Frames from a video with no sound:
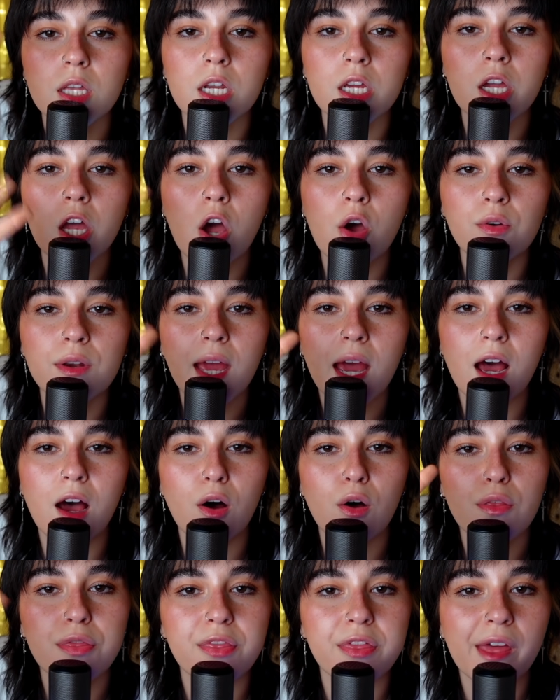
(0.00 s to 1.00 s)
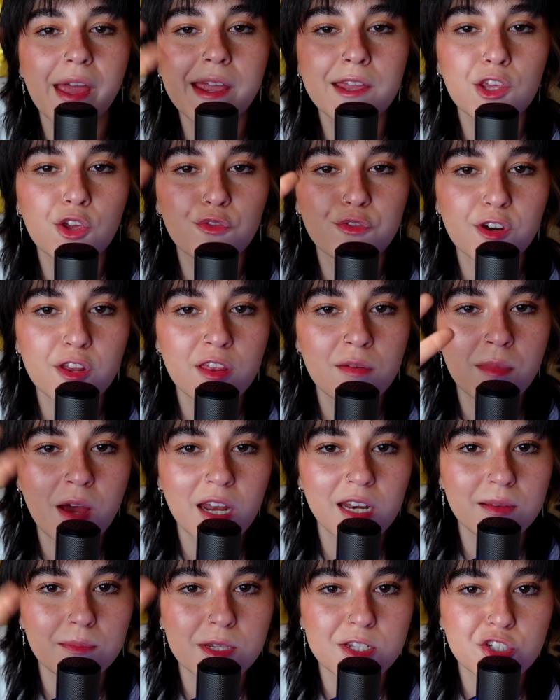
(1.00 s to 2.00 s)
gonna go now. Thank you for the
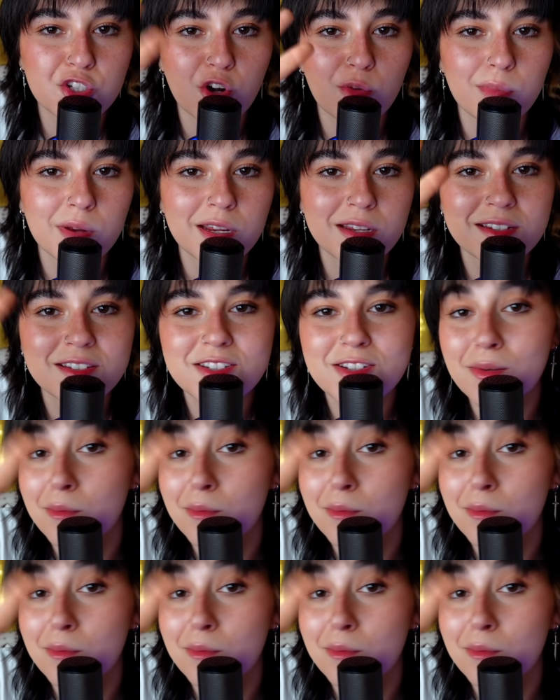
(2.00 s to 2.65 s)
money, Mr. Beast.